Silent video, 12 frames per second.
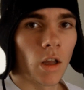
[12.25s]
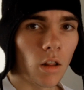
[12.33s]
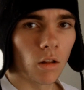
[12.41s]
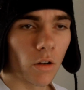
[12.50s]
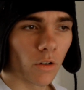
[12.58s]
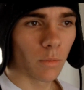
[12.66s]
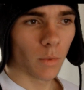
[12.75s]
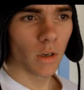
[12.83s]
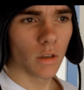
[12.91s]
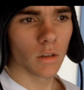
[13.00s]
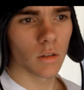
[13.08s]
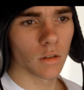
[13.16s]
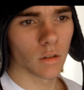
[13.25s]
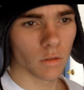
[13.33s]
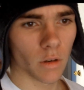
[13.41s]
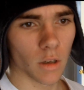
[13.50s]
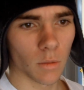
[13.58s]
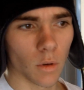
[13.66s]
Hello everybody,
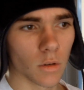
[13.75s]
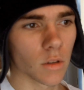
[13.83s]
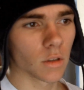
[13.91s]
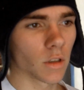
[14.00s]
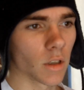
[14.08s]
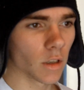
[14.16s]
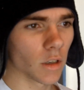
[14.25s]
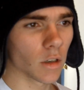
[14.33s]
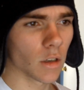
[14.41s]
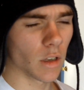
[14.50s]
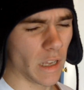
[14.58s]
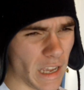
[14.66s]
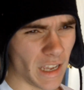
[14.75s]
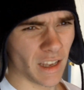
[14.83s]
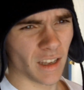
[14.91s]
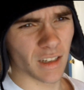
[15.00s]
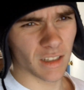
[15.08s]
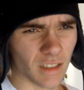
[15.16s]
Shredding Emotion here,
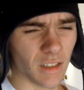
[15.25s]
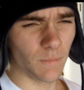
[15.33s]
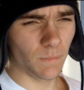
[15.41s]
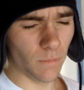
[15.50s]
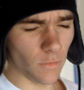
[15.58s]
and